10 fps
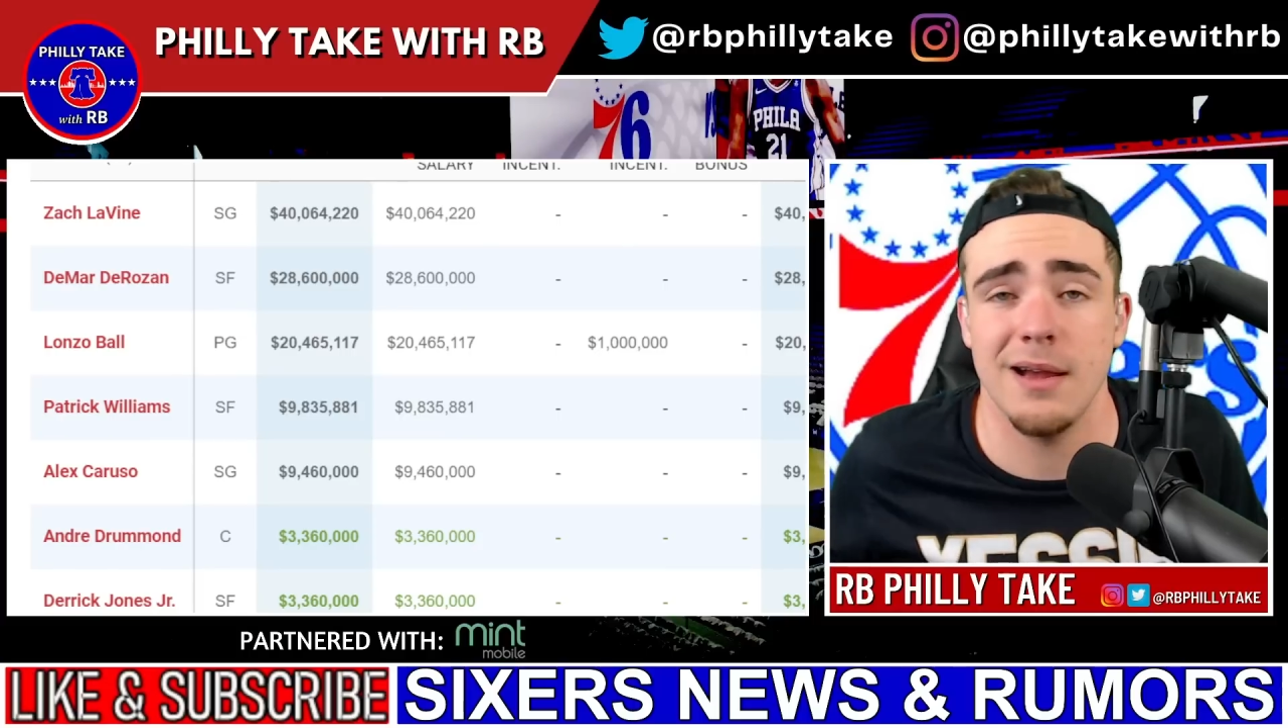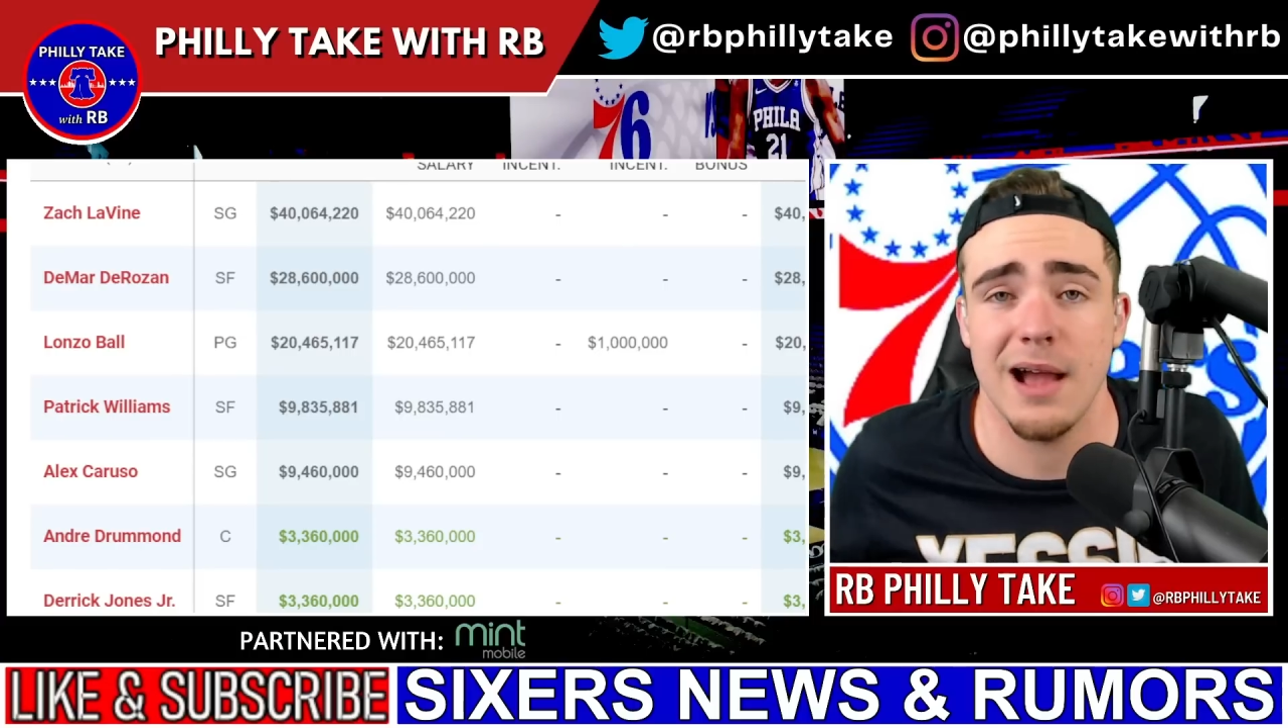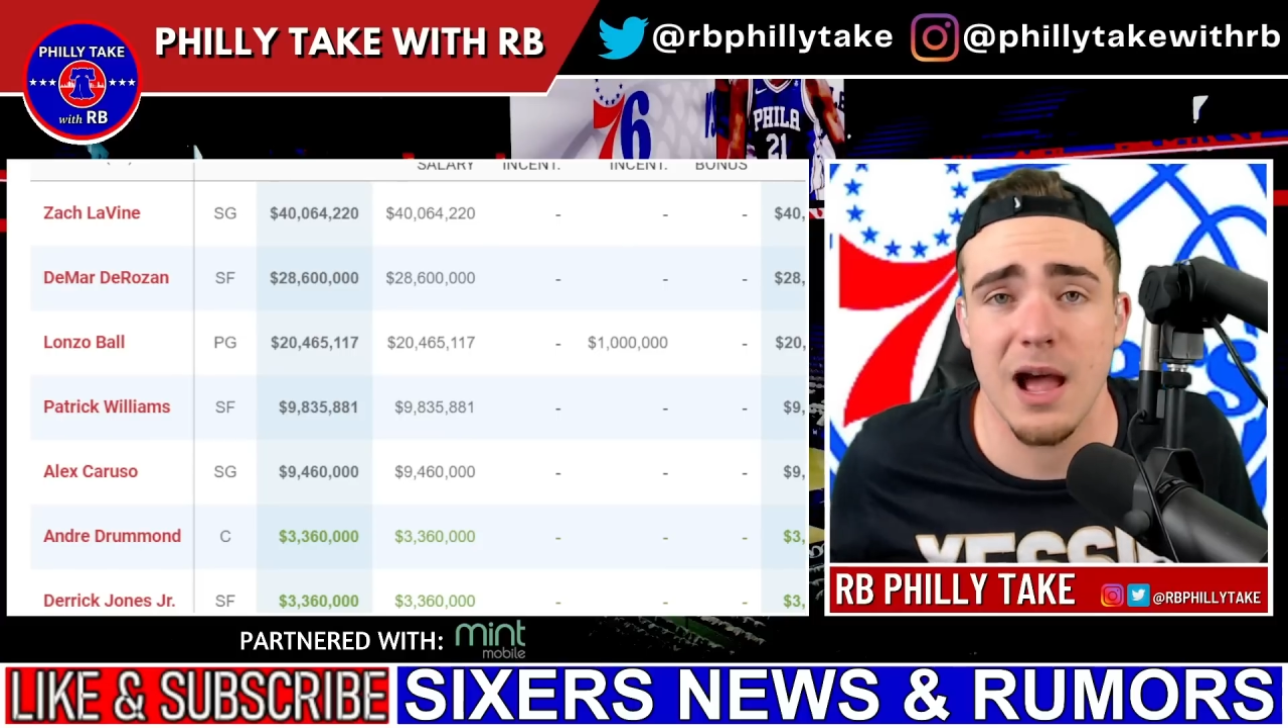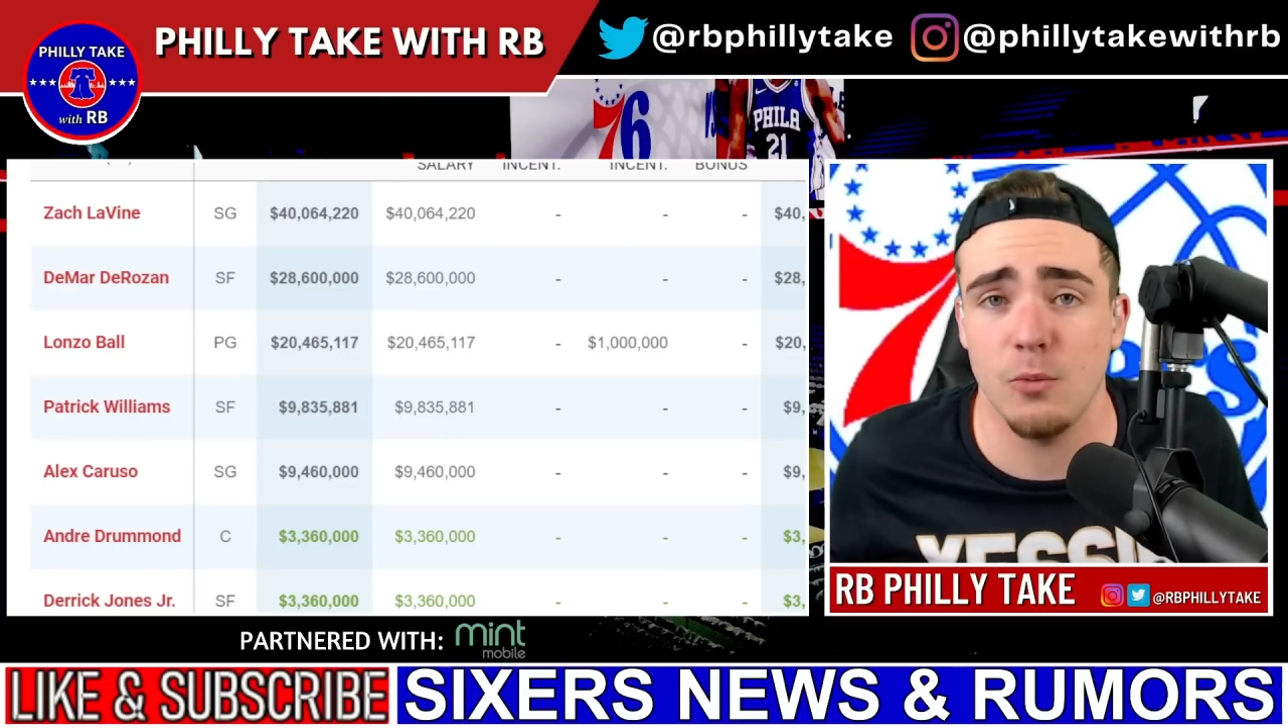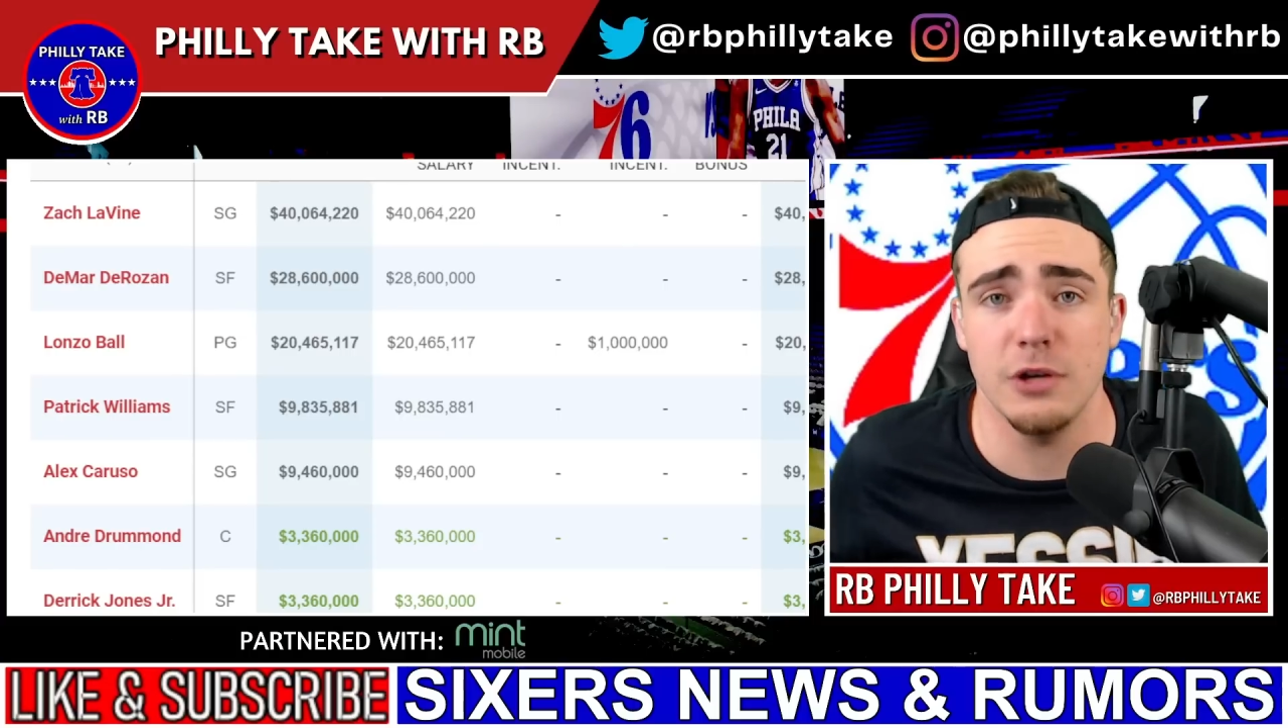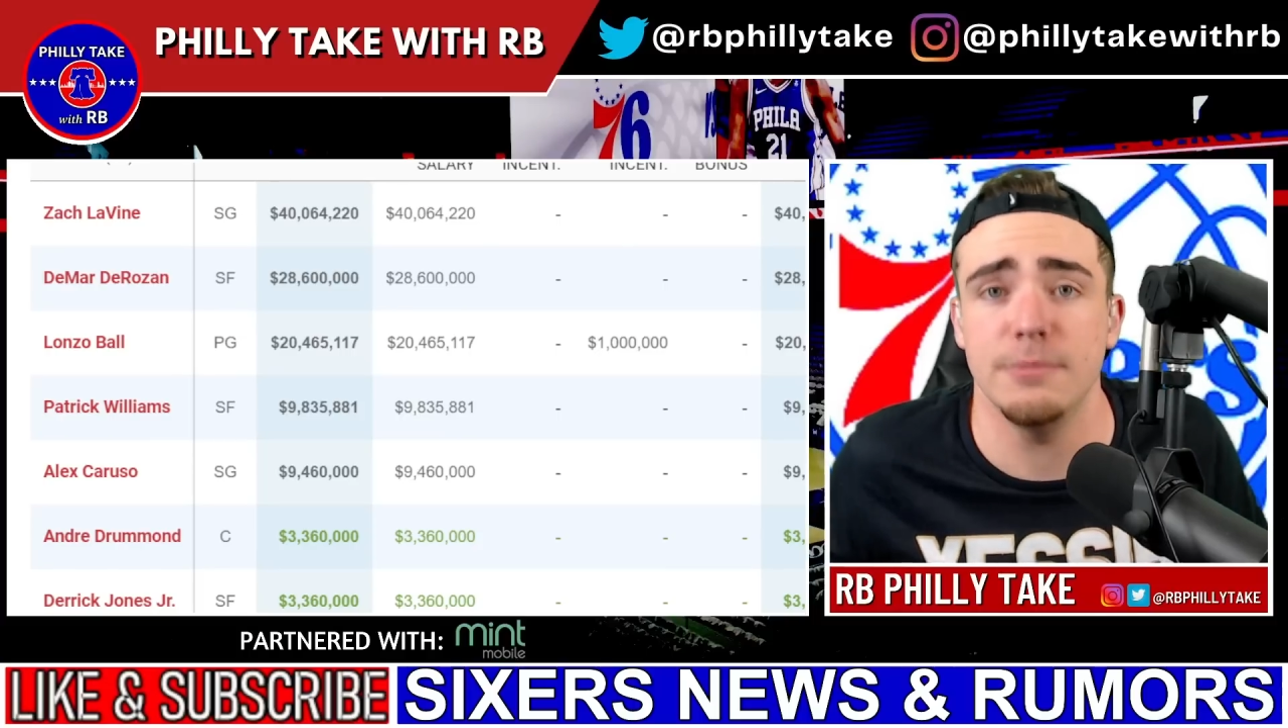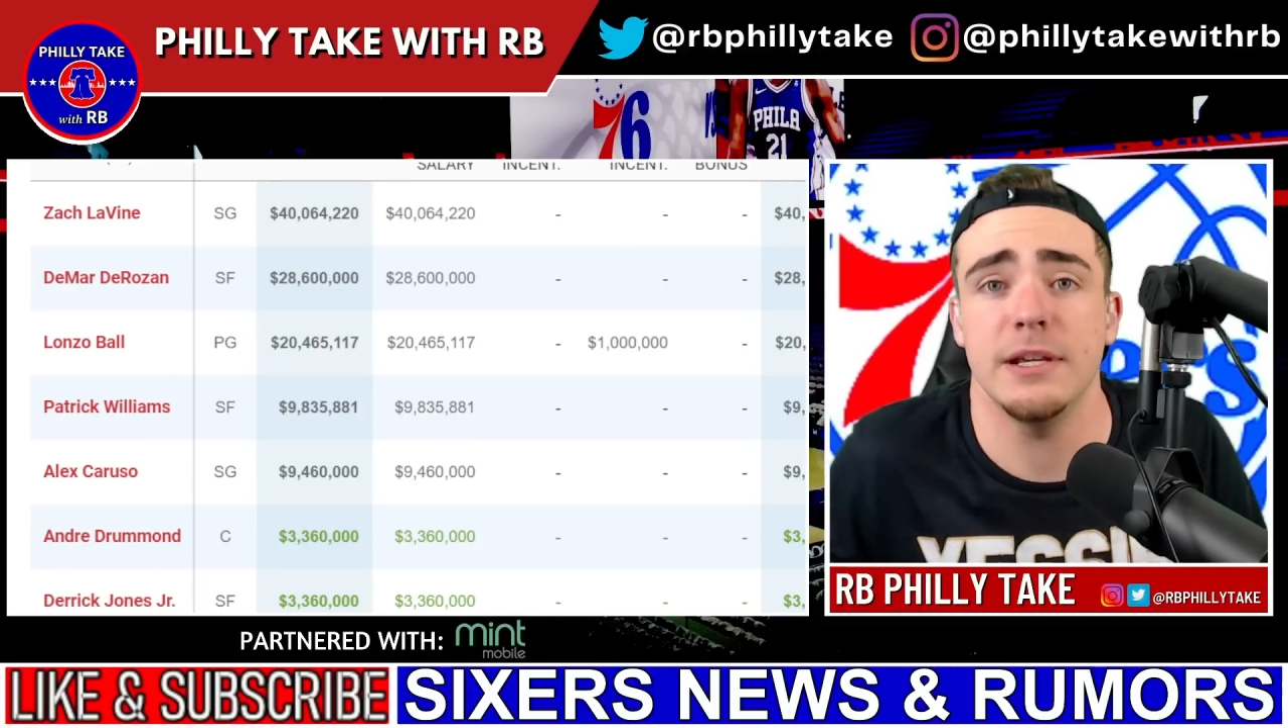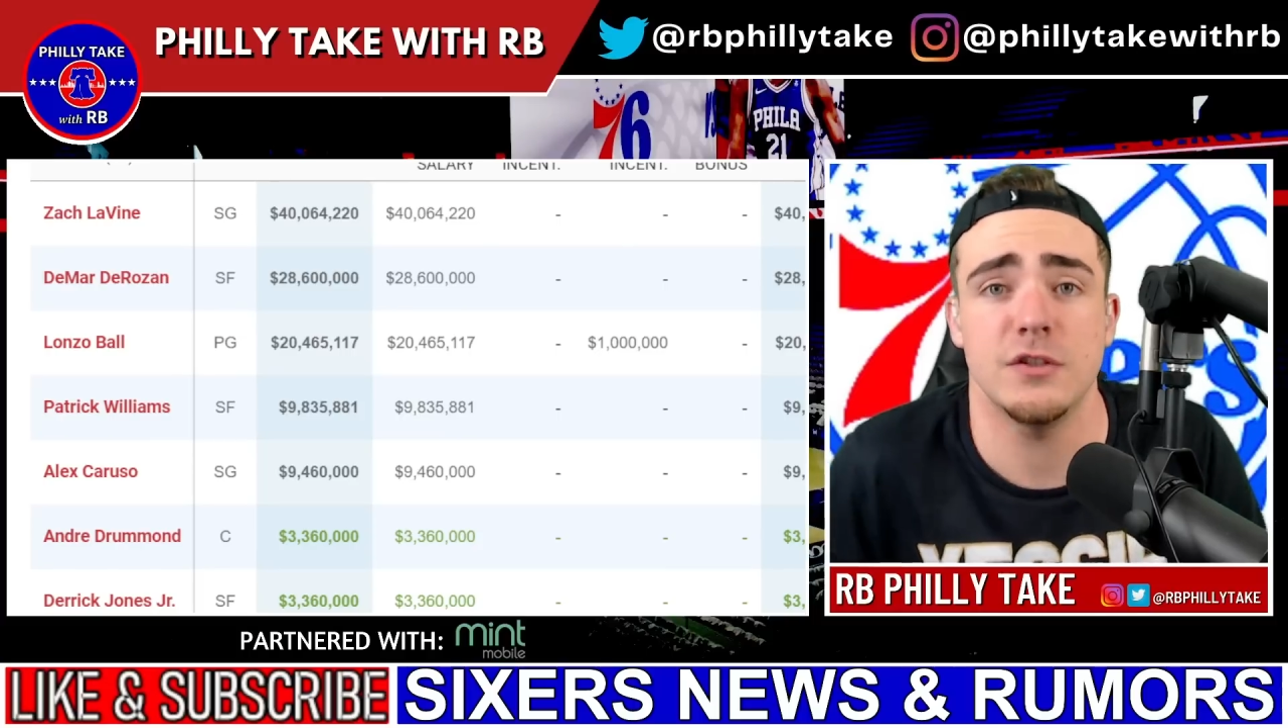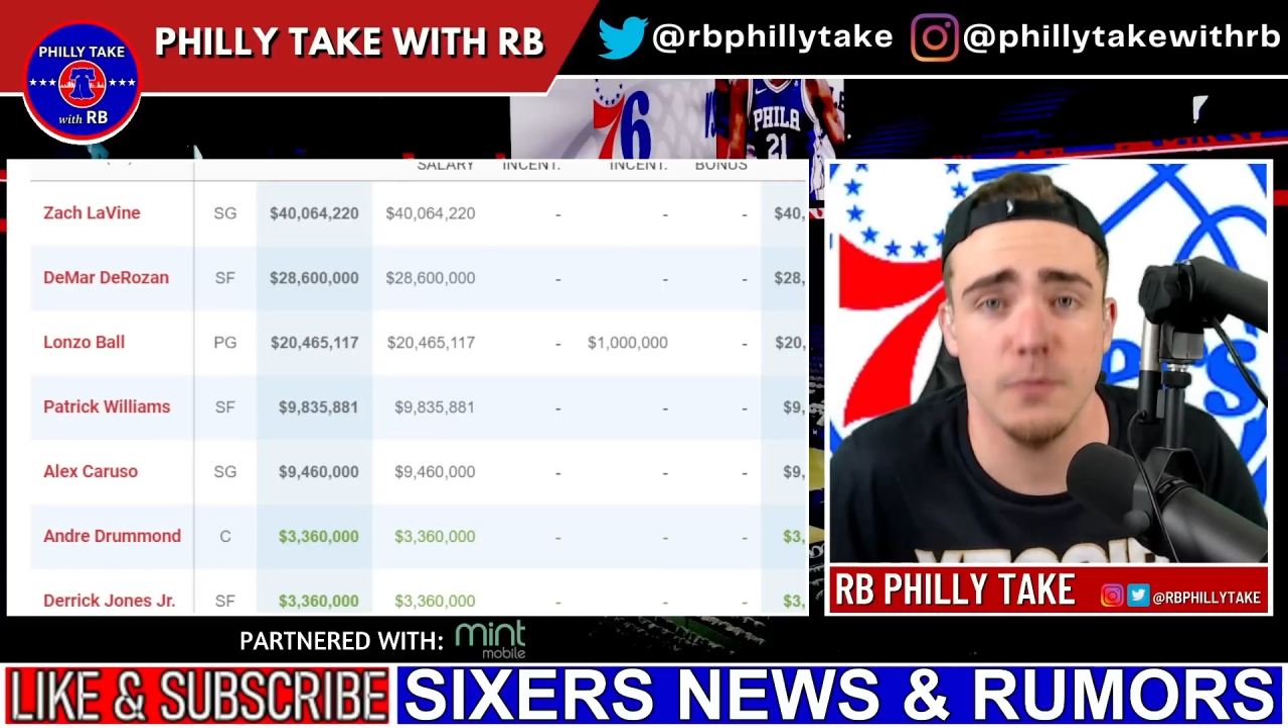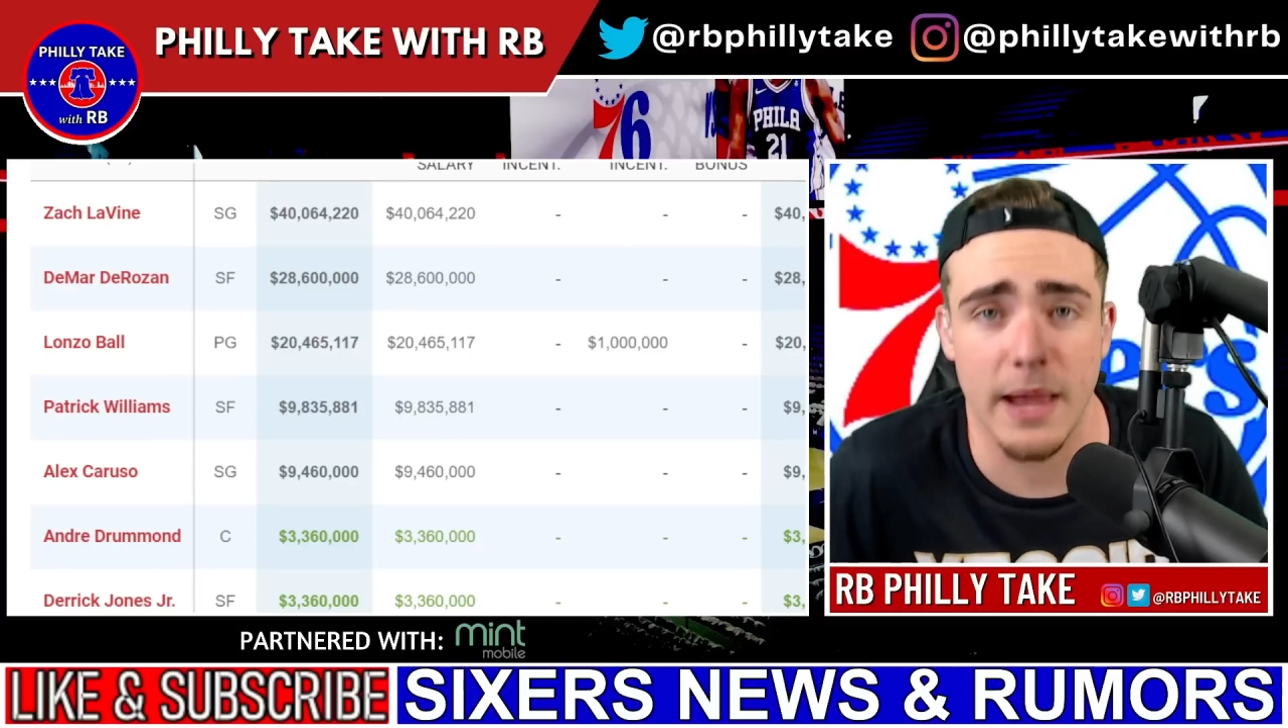I wouldn't be too